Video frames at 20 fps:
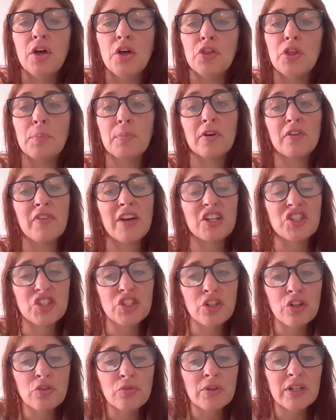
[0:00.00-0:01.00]
The
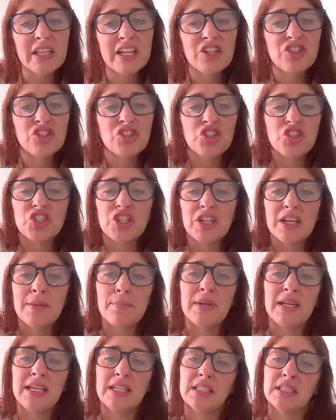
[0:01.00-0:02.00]
professional relationship
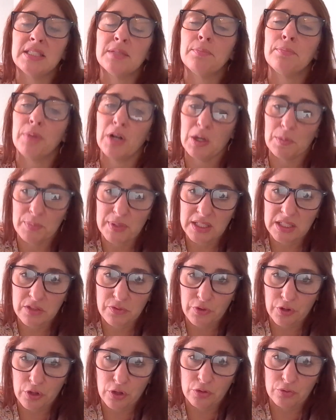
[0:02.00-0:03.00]
is
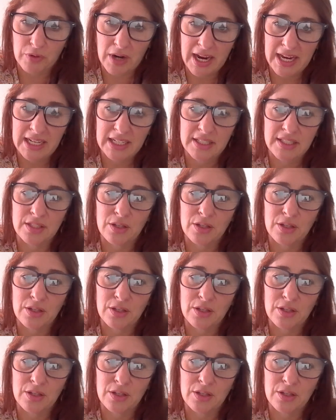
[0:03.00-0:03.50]
purposeful, right?